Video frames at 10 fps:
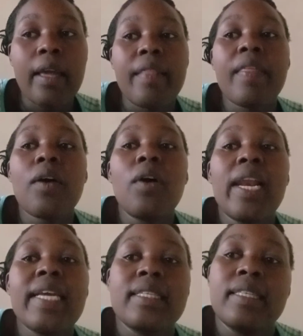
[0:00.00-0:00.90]
The collar
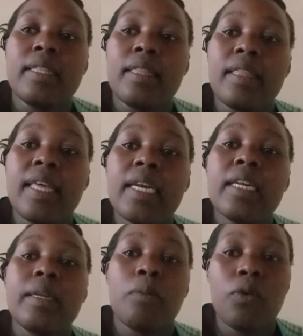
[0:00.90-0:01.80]
is then
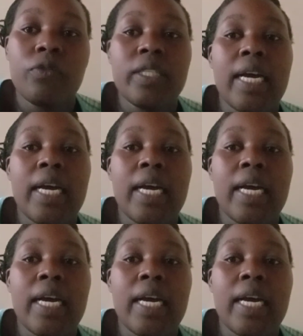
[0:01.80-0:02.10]
removed